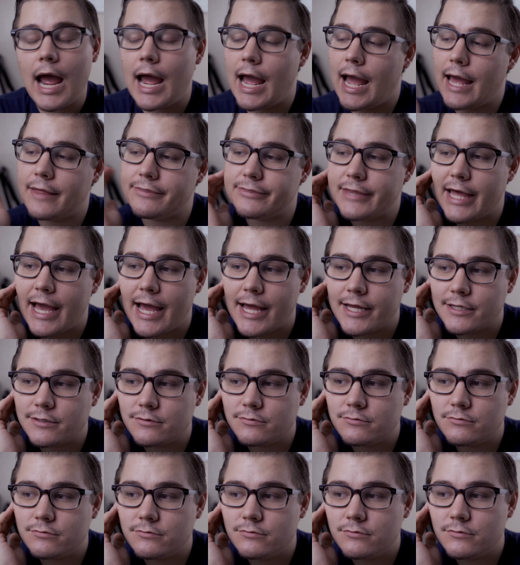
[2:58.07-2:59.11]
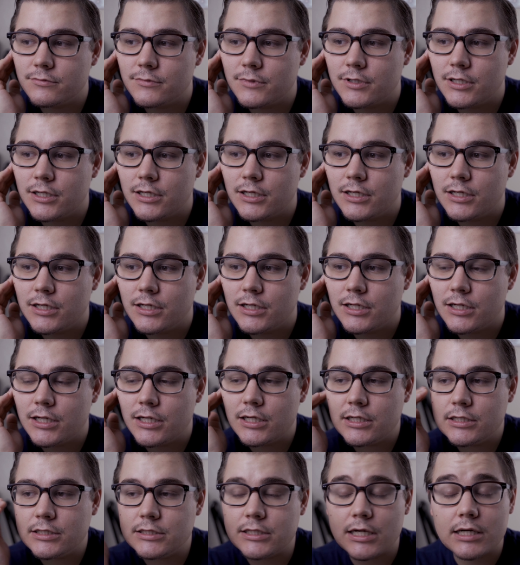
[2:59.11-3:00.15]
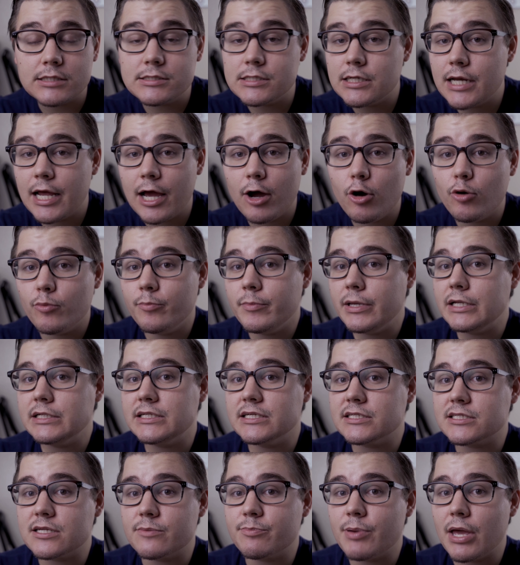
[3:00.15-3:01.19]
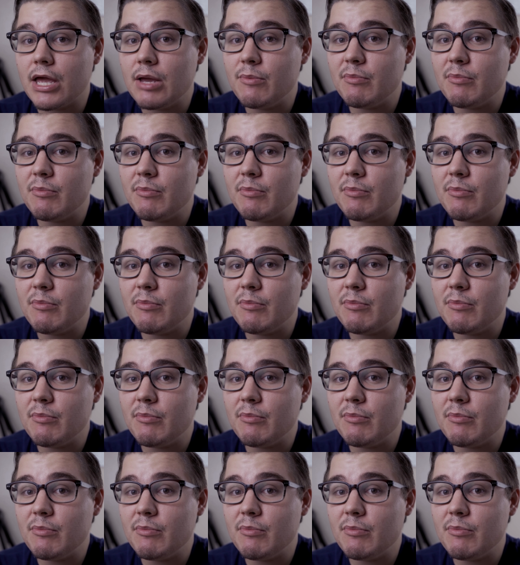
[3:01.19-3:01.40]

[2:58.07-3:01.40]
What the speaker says: And that doesn't help me dissipate